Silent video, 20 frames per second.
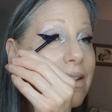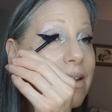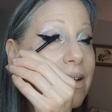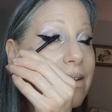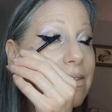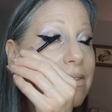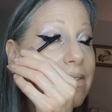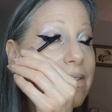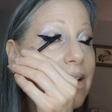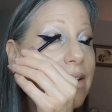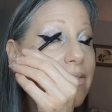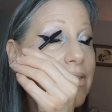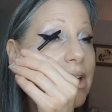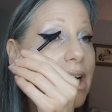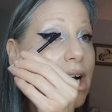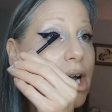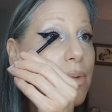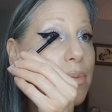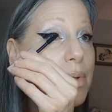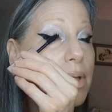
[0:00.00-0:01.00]
that save
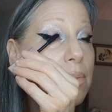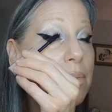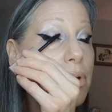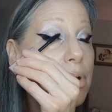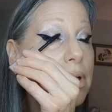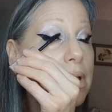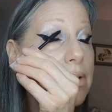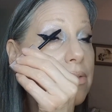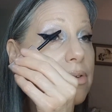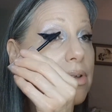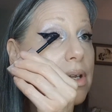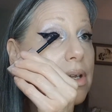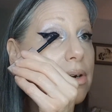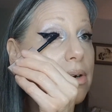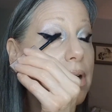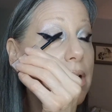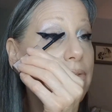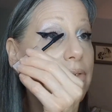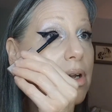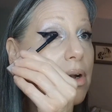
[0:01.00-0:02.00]
time in the morning so you
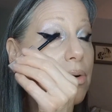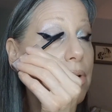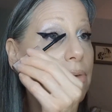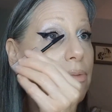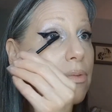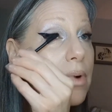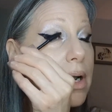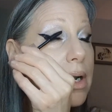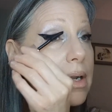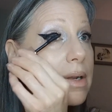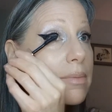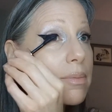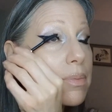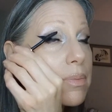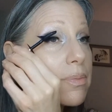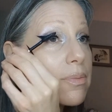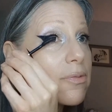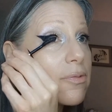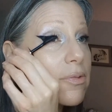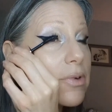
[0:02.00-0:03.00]
don't have to go and run and
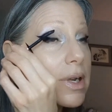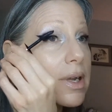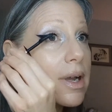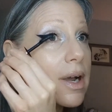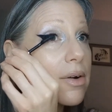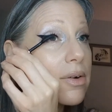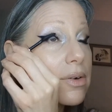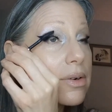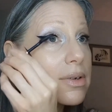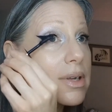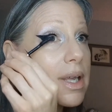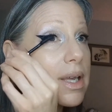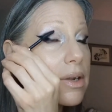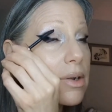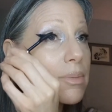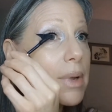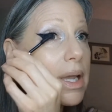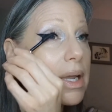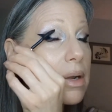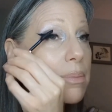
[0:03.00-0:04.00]
freak out and take
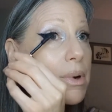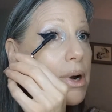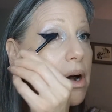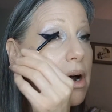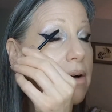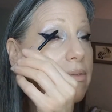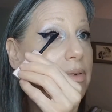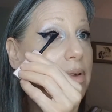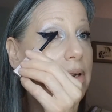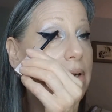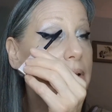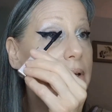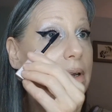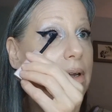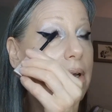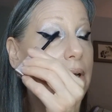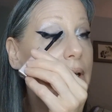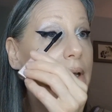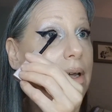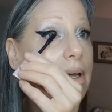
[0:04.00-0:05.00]
your makeup off. And
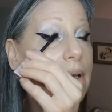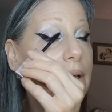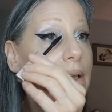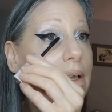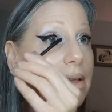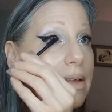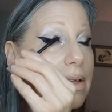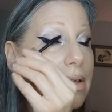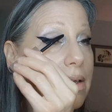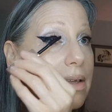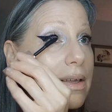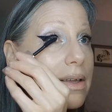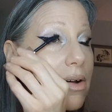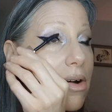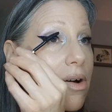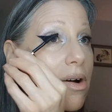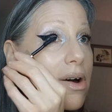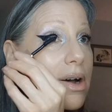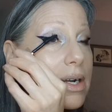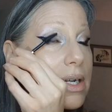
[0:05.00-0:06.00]

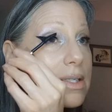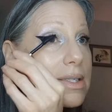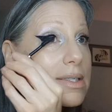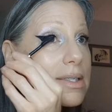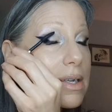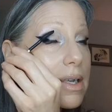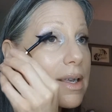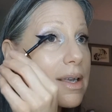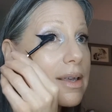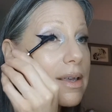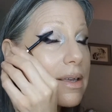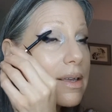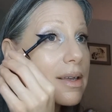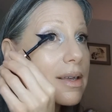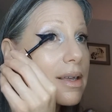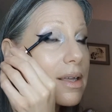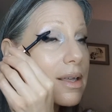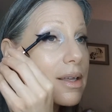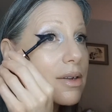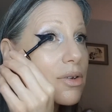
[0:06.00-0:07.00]
honestly,
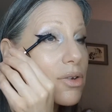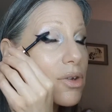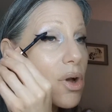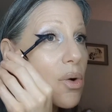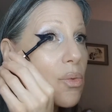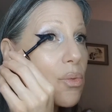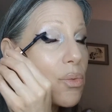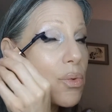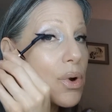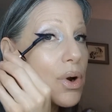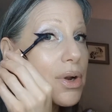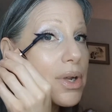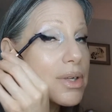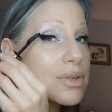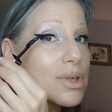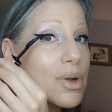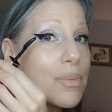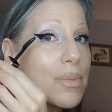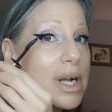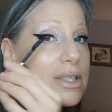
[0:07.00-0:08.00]
don't worry
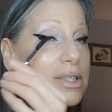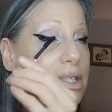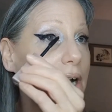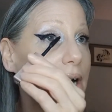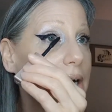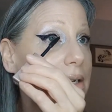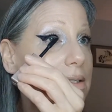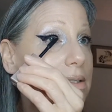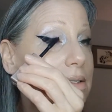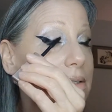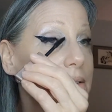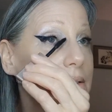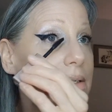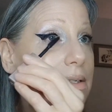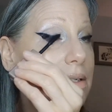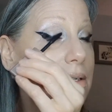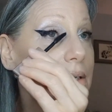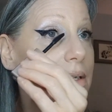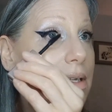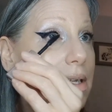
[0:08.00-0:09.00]
so much, guys.
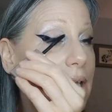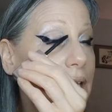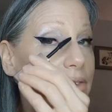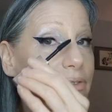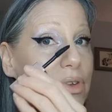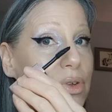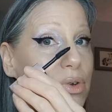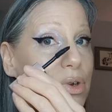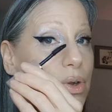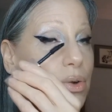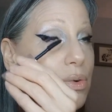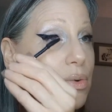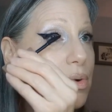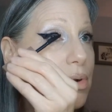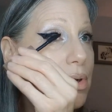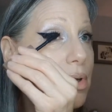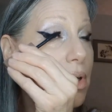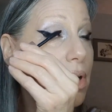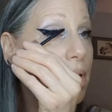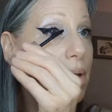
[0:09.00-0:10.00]
If you do,
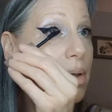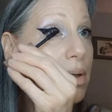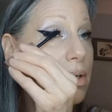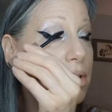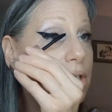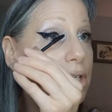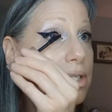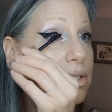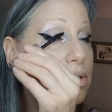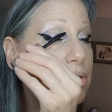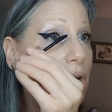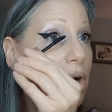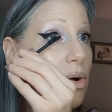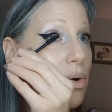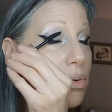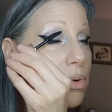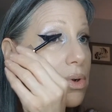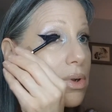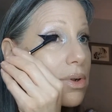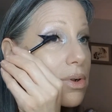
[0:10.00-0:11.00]
just
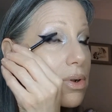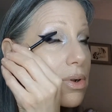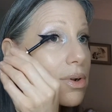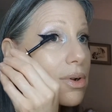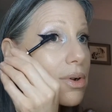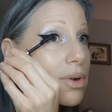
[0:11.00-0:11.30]
don't.